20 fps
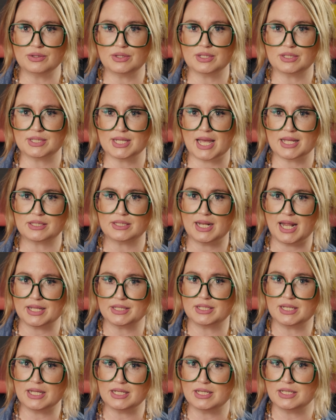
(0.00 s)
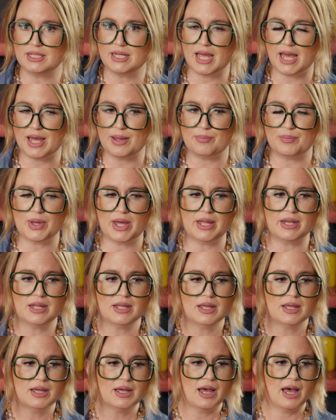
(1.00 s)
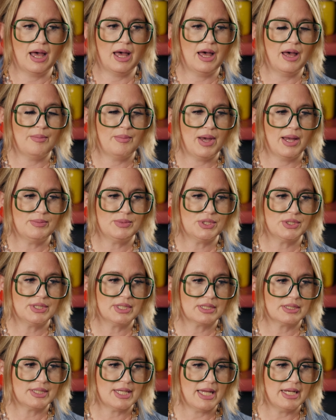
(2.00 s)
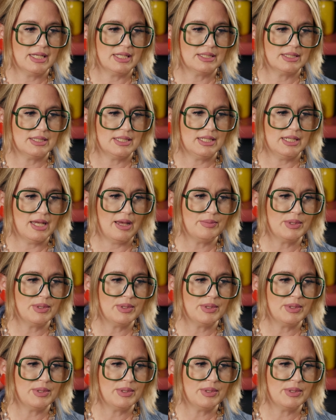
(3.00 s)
The SAS, it hasn't ended yet, but um, I'm just excited to see.